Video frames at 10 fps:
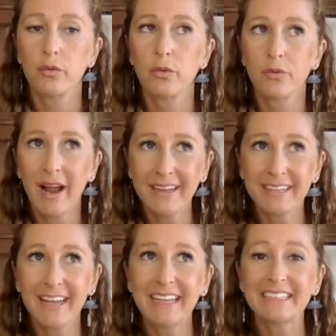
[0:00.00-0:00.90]

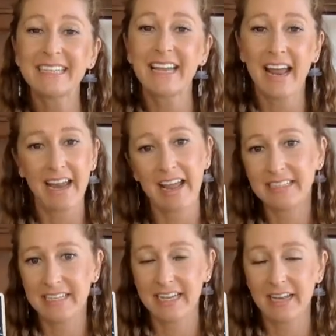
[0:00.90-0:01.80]
recognized it and
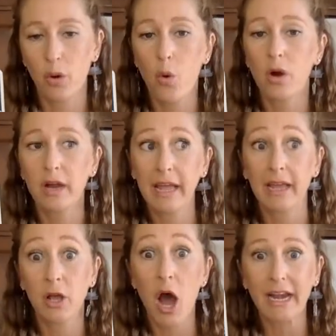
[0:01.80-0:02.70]
ended it, or
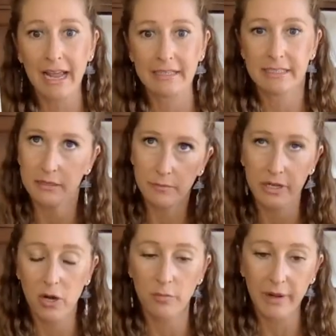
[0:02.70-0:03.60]
it got ended, you
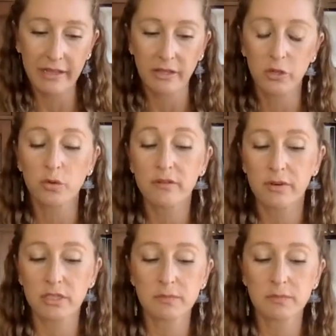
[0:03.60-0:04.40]
know, by the universe